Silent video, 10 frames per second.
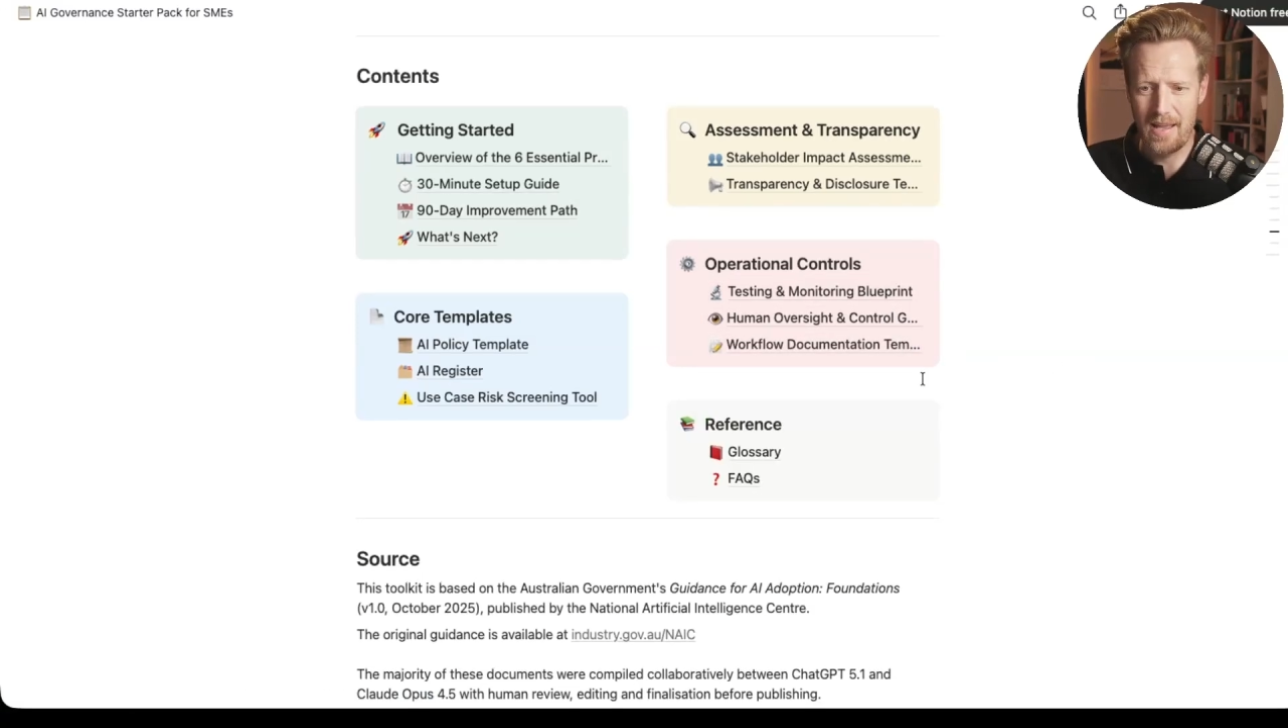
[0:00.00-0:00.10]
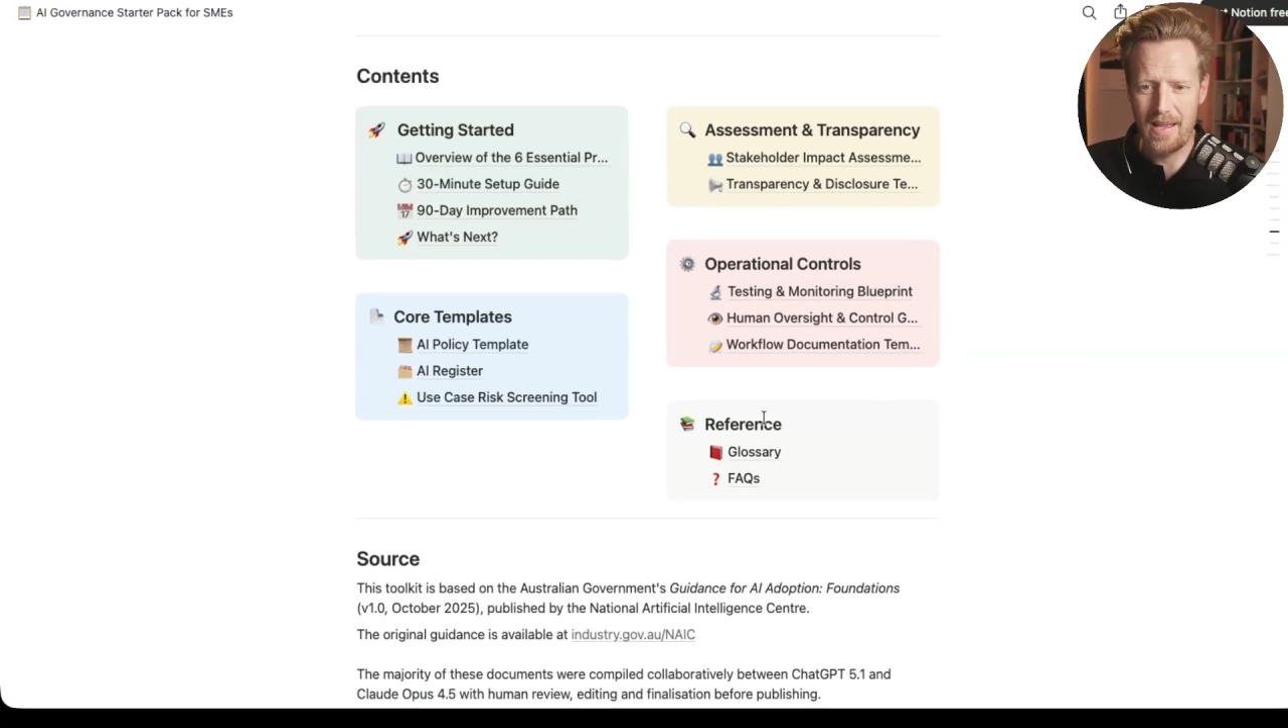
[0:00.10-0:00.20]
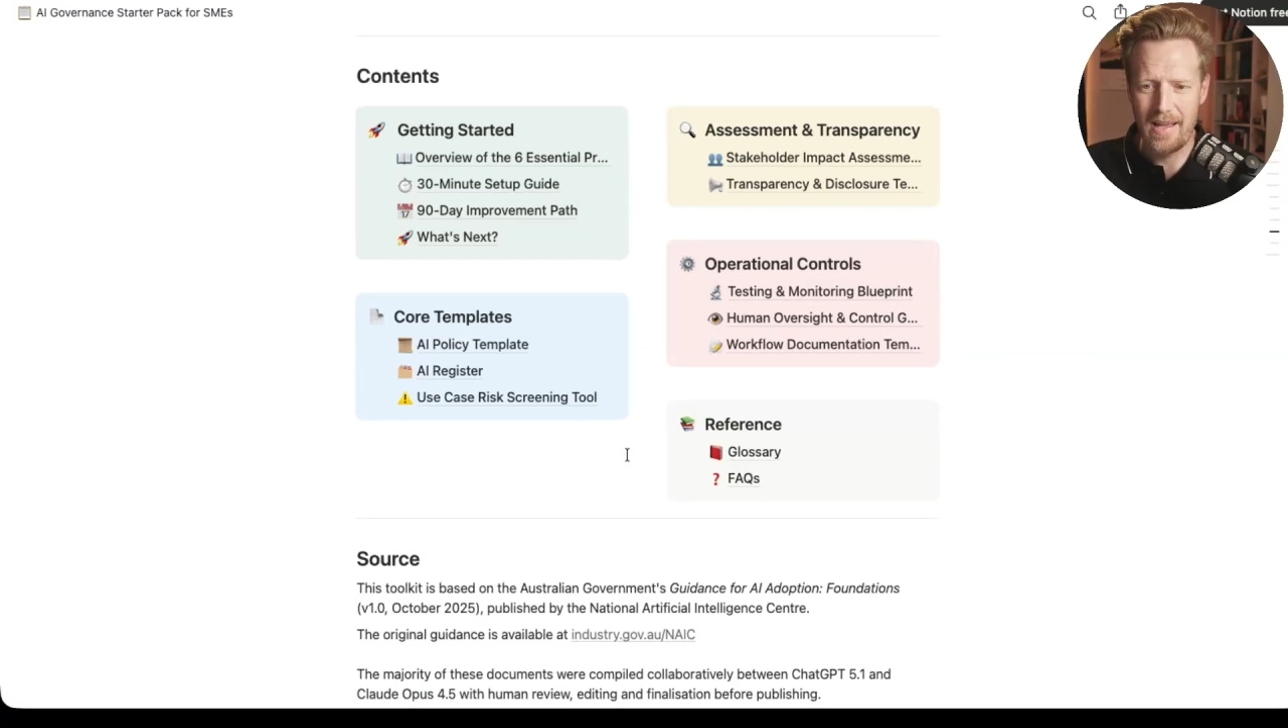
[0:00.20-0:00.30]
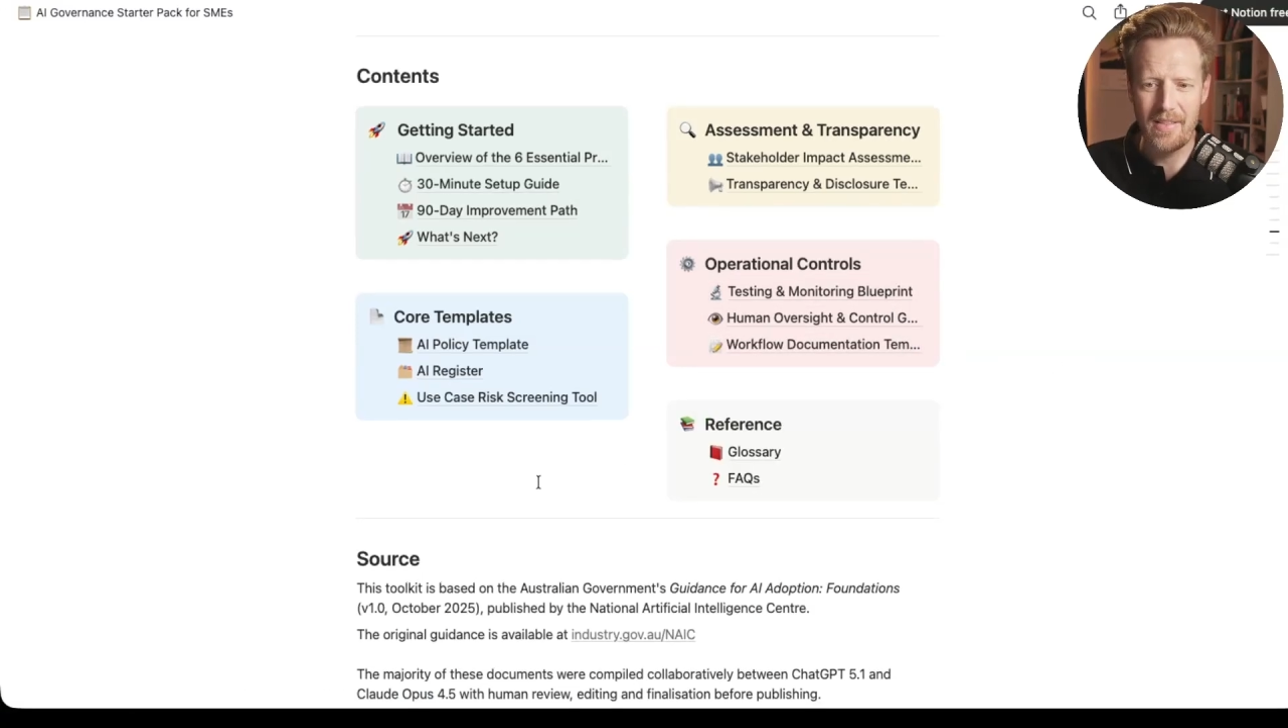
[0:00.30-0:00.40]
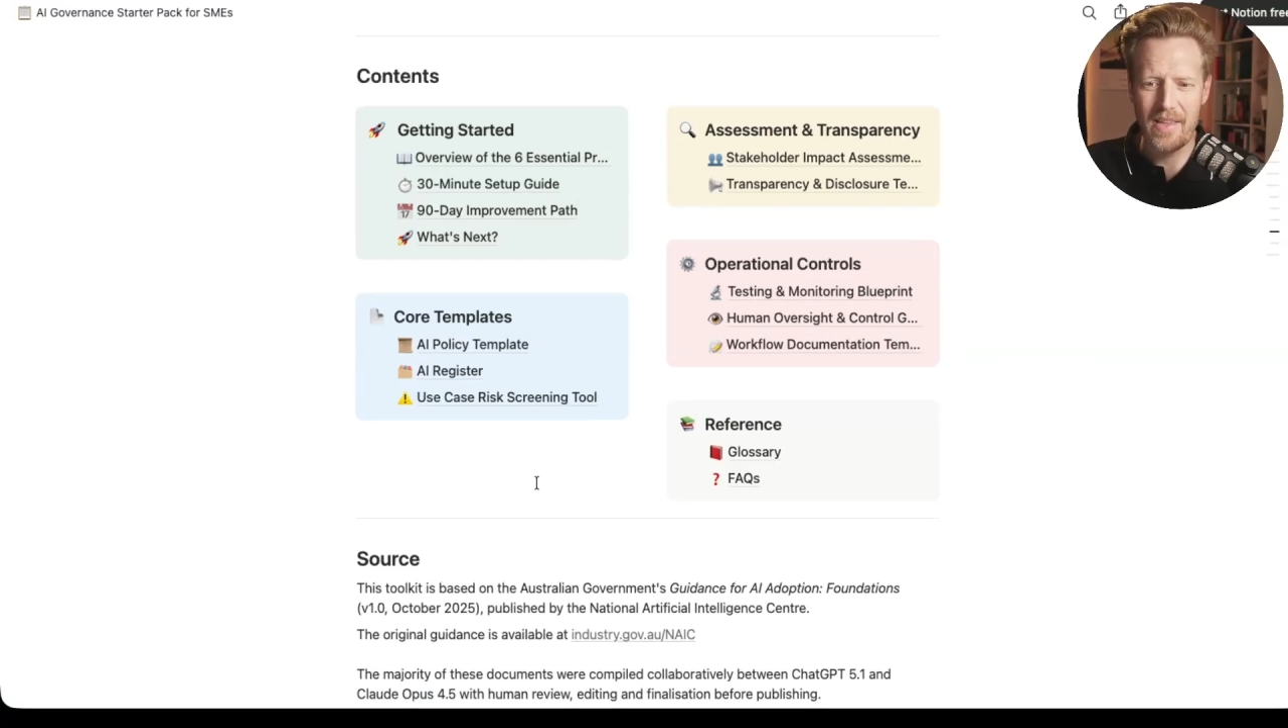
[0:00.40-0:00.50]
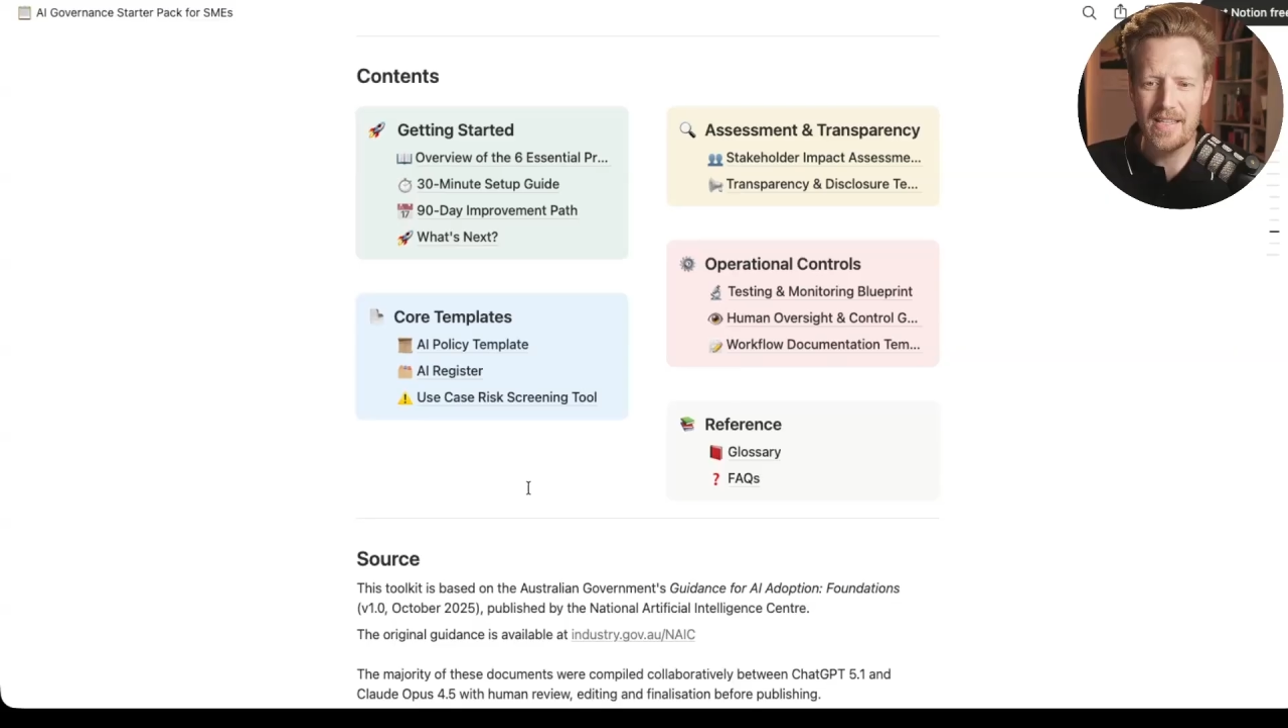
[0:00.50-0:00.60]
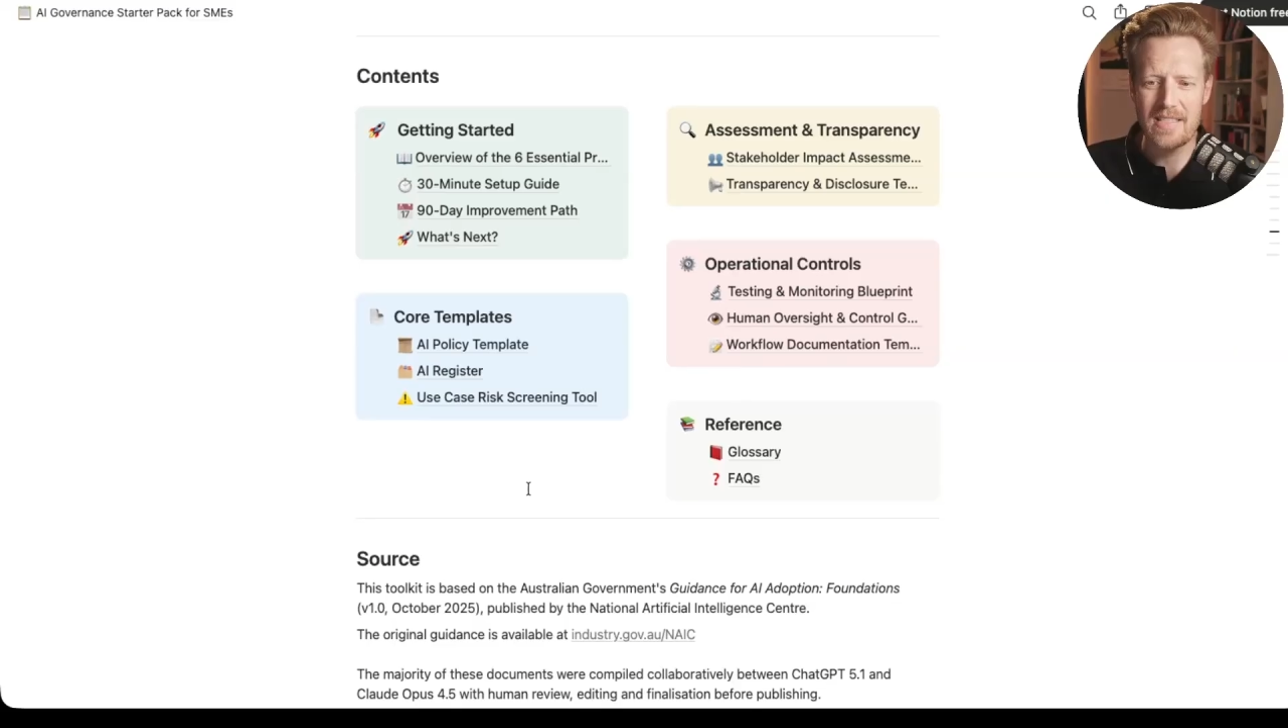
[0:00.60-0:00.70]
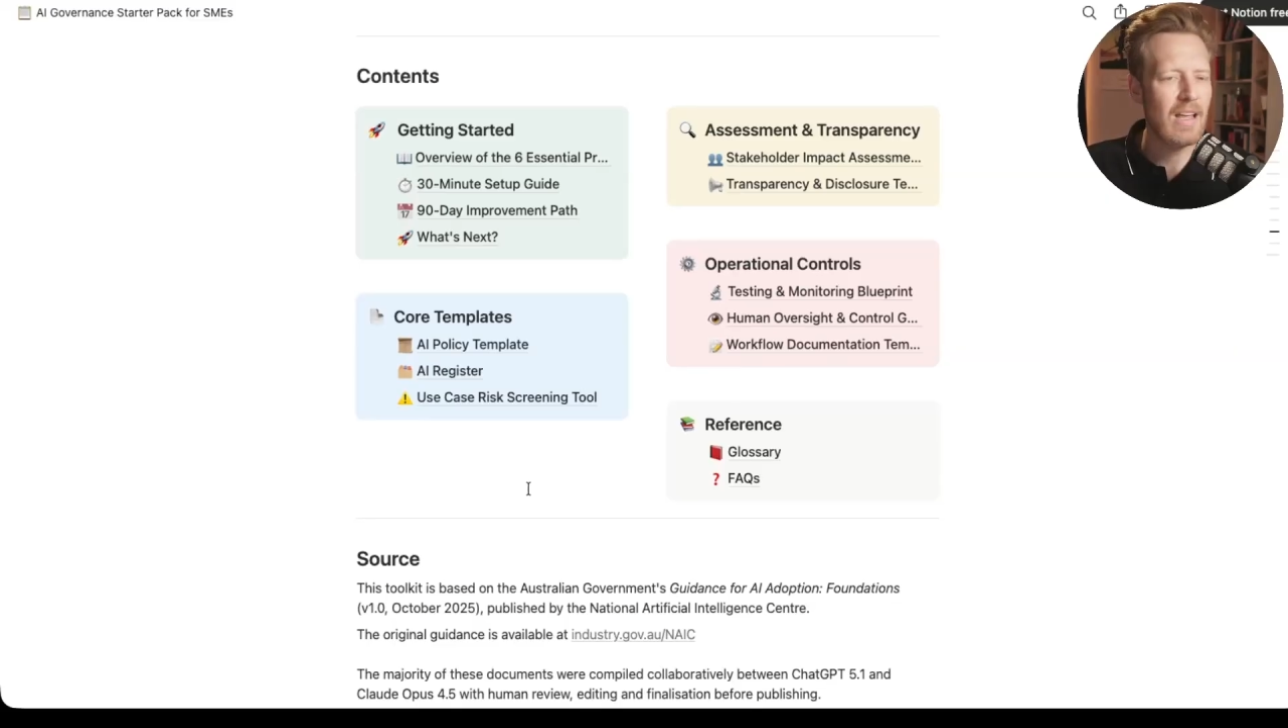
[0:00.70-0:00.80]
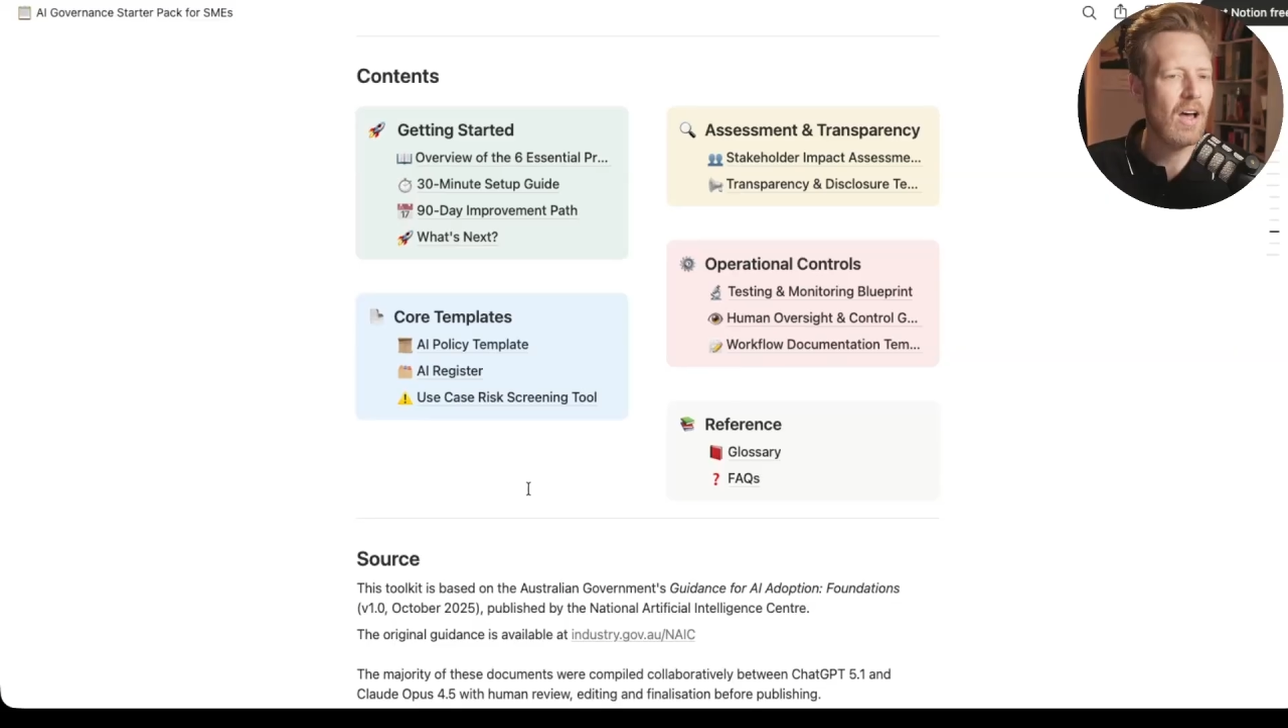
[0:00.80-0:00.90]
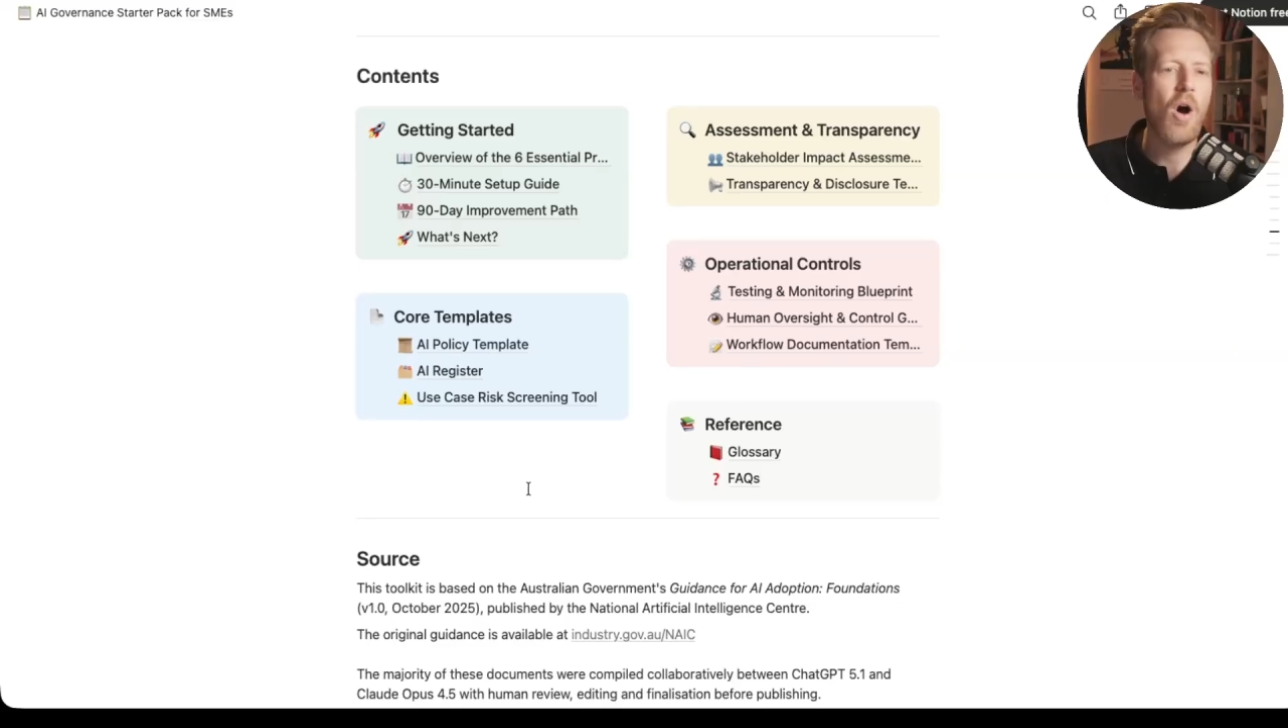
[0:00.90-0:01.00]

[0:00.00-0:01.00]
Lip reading: There's a